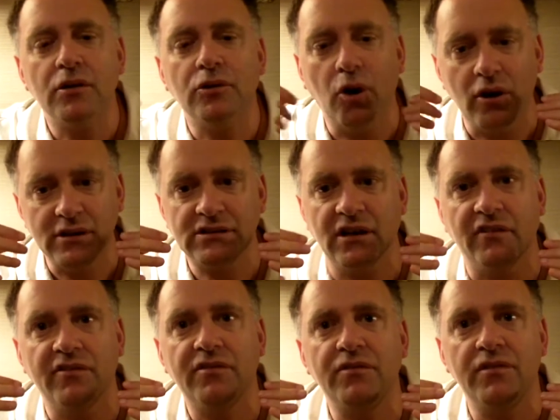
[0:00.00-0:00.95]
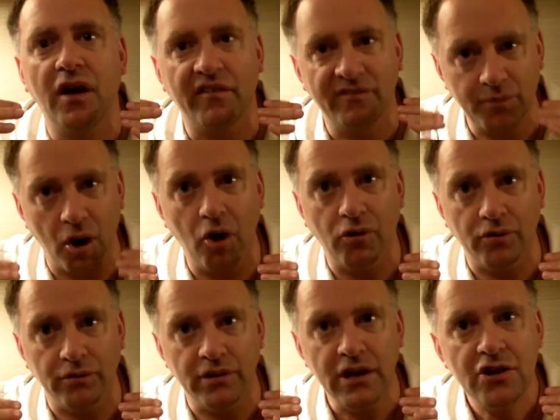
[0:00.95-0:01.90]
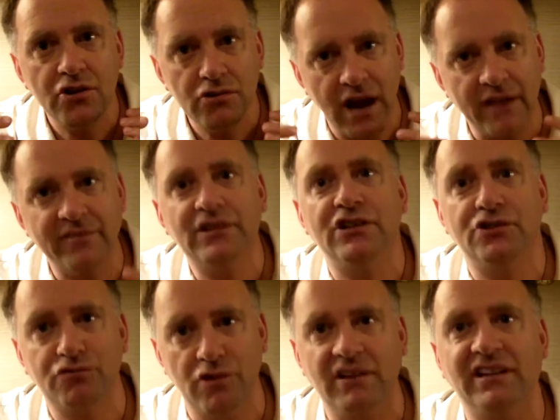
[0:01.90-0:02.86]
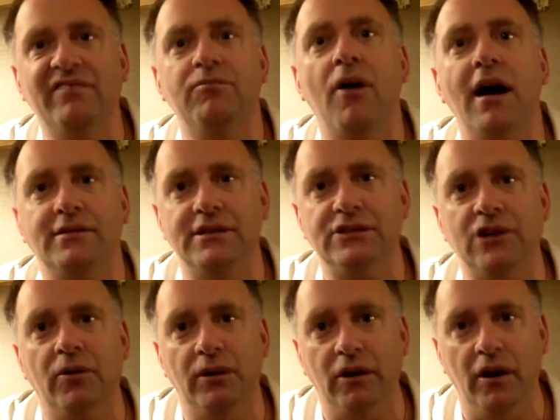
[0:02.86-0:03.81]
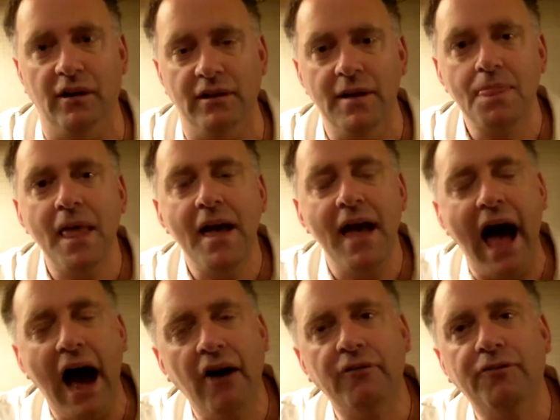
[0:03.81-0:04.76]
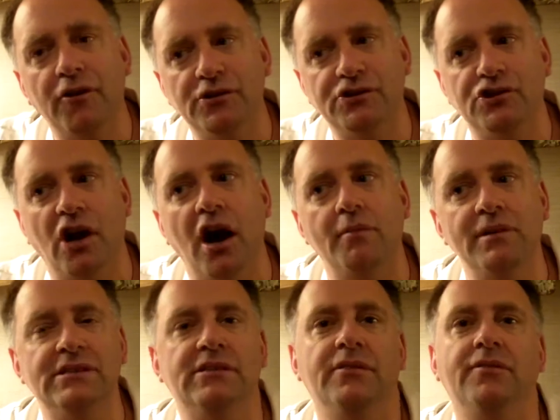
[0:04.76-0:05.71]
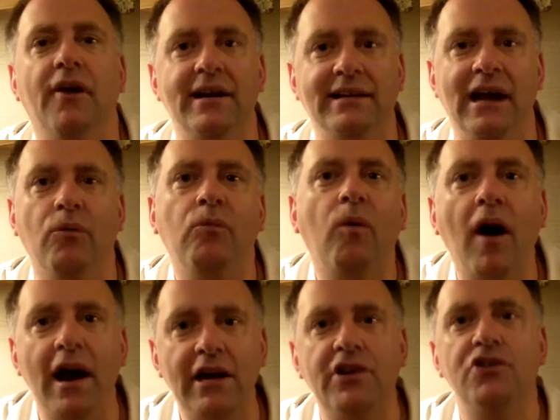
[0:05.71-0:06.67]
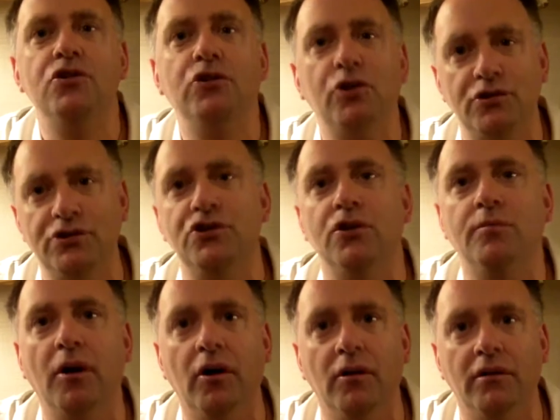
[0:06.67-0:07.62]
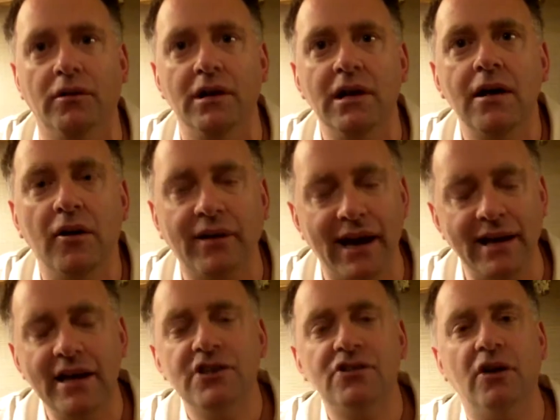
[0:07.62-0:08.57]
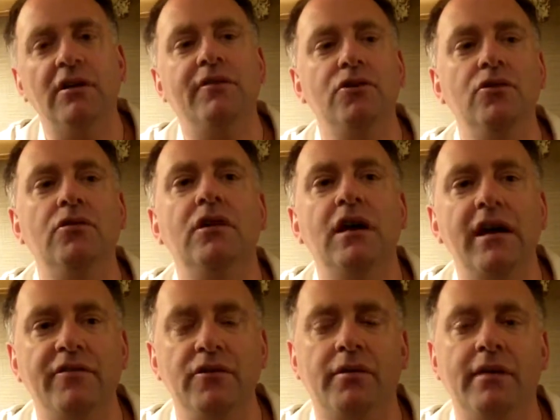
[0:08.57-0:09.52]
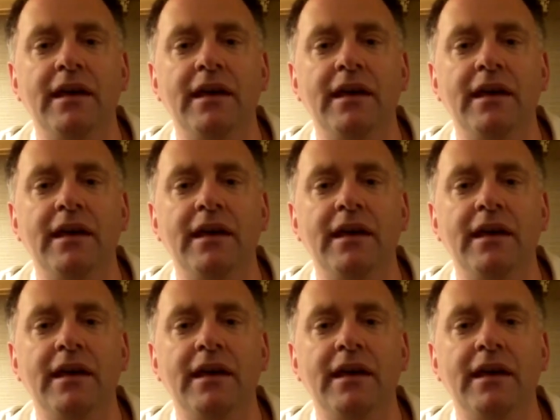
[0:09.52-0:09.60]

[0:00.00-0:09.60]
loss of bone, you have a destructive process going on. our first job is to find out why are you losing your bone. Okay, so if you